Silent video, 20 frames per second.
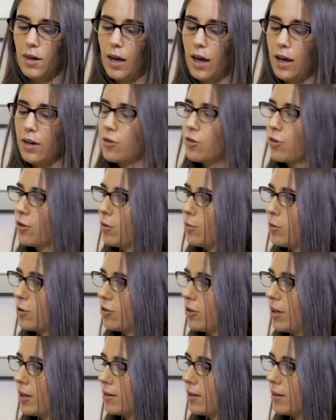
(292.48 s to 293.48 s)
Andrew,
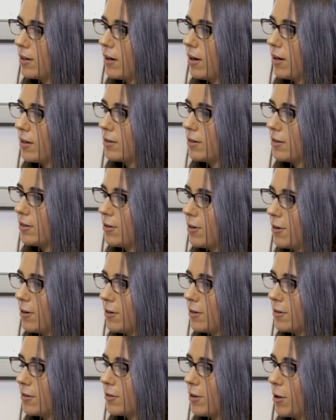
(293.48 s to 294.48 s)
which asset classes
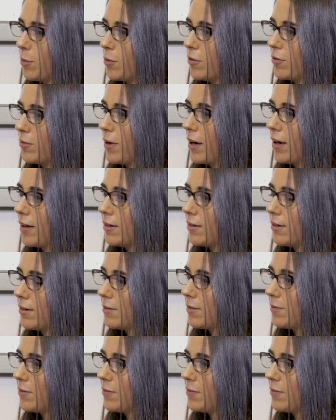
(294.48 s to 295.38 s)
are top of mind?